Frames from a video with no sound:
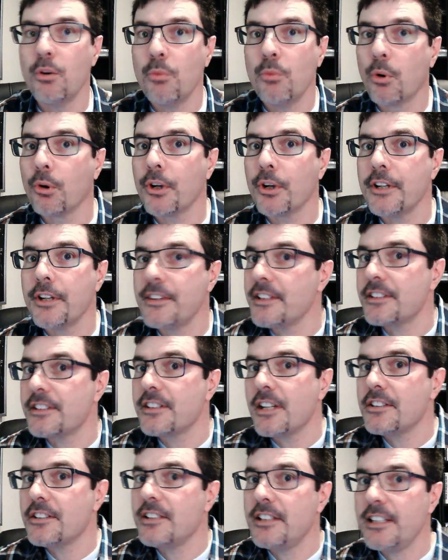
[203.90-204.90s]
worry, this
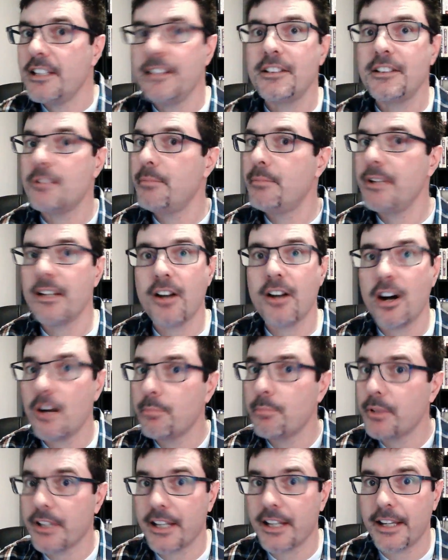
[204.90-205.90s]
doesn't need to be
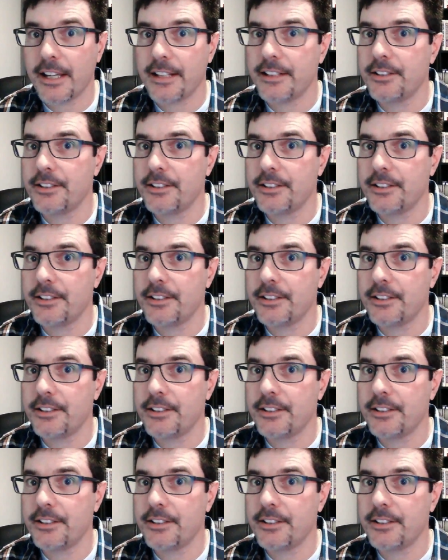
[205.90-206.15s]
complicated.